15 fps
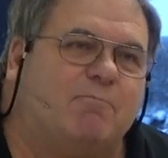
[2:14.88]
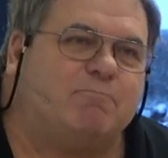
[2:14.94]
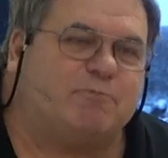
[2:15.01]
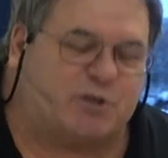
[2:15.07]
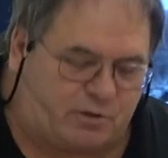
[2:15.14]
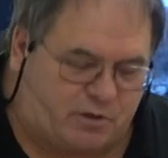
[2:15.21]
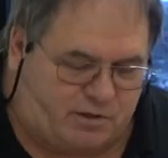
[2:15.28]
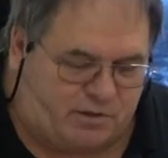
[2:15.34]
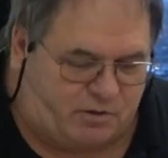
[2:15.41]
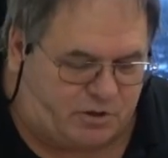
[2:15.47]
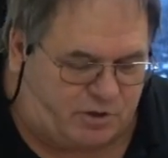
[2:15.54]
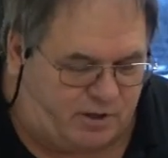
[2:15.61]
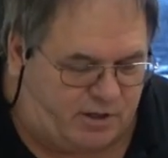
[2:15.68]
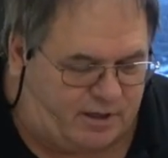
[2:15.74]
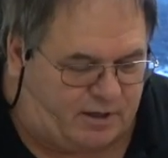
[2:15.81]
So
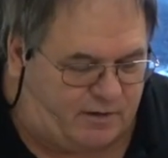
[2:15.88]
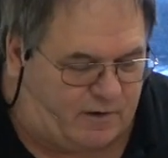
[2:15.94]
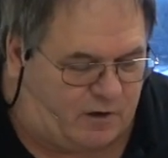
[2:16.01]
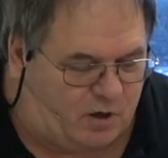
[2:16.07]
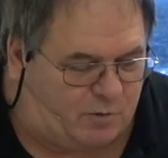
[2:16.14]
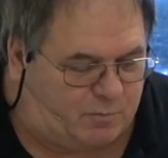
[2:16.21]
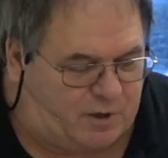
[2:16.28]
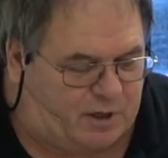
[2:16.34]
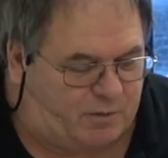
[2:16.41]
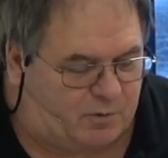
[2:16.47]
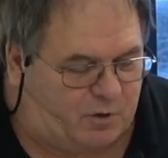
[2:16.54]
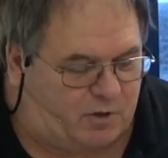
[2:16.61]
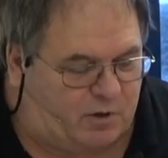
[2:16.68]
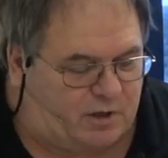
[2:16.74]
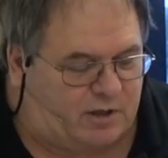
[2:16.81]
those are kind of our
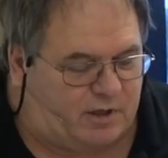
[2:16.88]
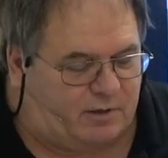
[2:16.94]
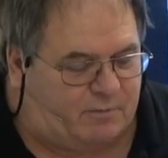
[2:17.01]
people.